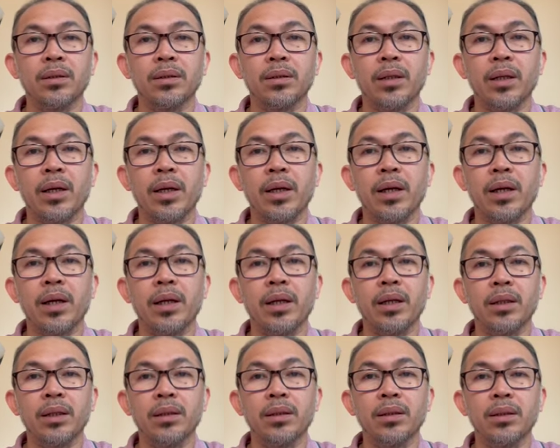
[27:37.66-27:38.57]

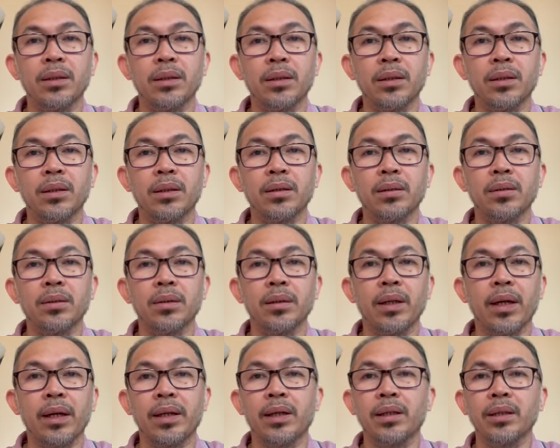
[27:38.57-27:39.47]
and
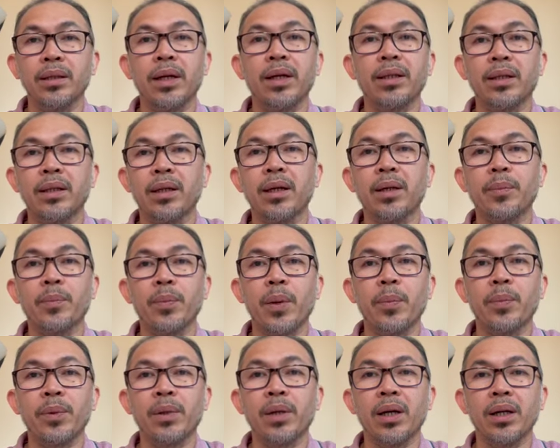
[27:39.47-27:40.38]
like get a
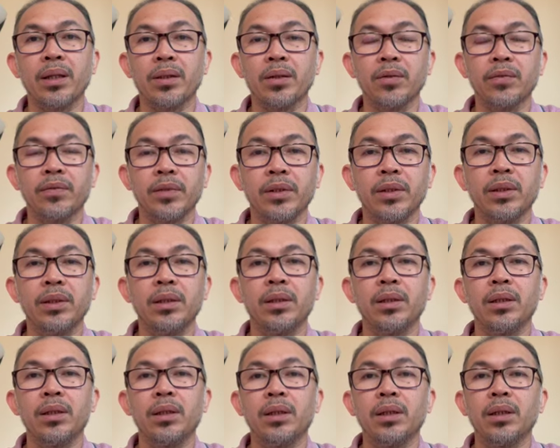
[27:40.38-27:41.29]
proper handover,
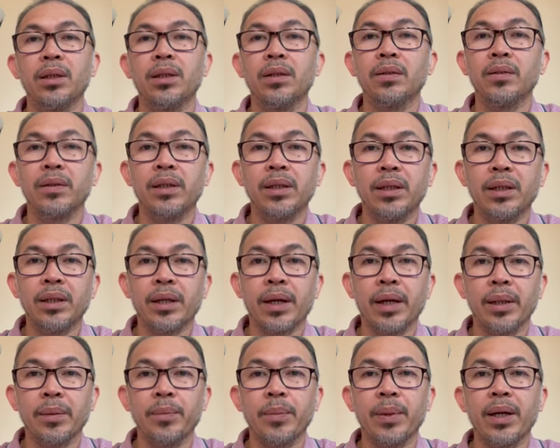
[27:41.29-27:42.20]
read the
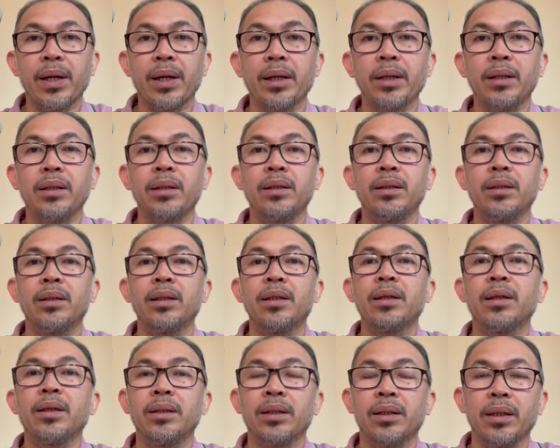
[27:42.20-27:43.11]
care plan,
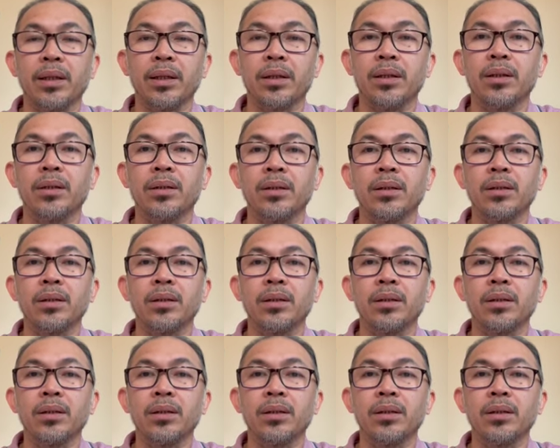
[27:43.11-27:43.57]
then